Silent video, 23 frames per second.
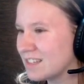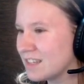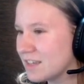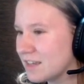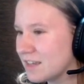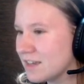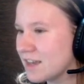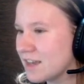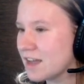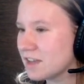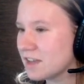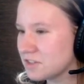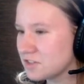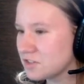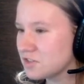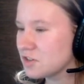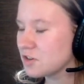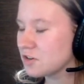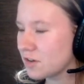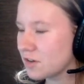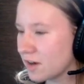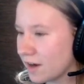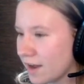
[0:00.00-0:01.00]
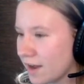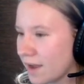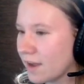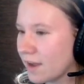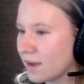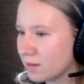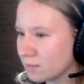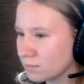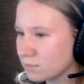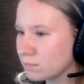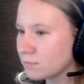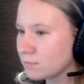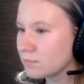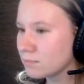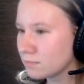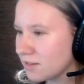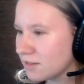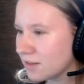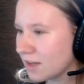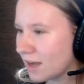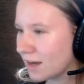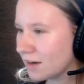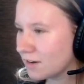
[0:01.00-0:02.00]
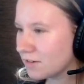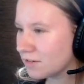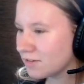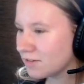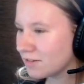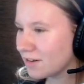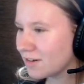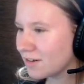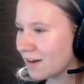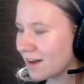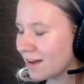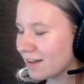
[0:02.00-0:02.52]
Yes, sir, yeah. I am. I don't know how